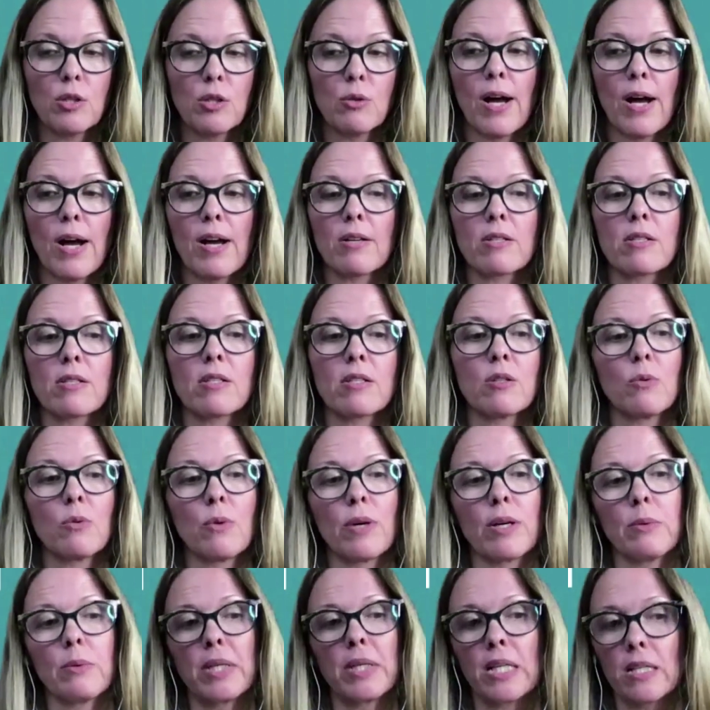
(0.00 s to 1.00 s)
us and the
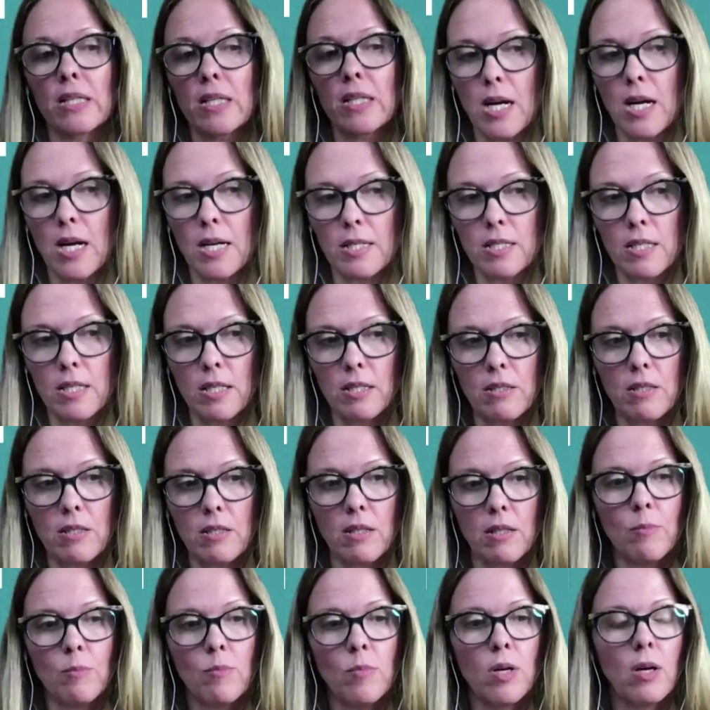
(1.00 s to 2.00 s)
way we can access
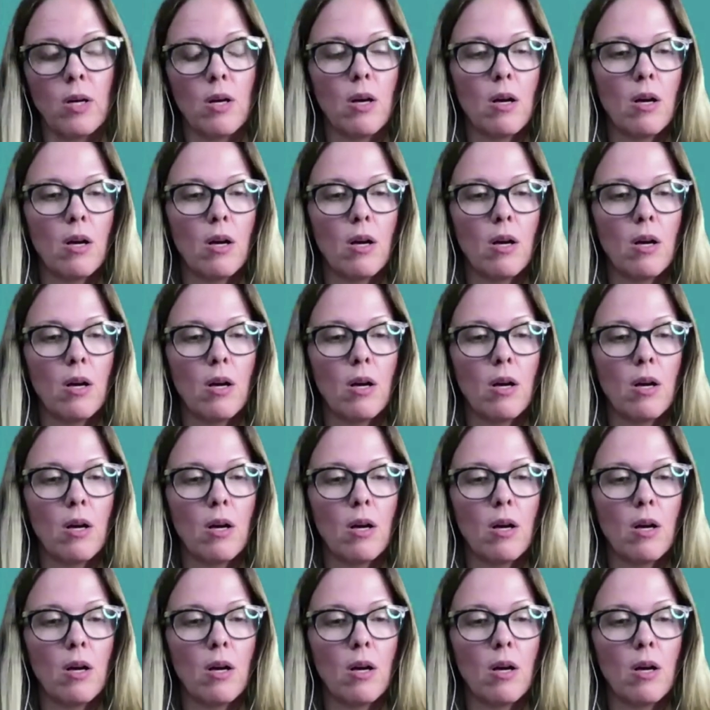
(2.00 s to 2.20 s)
them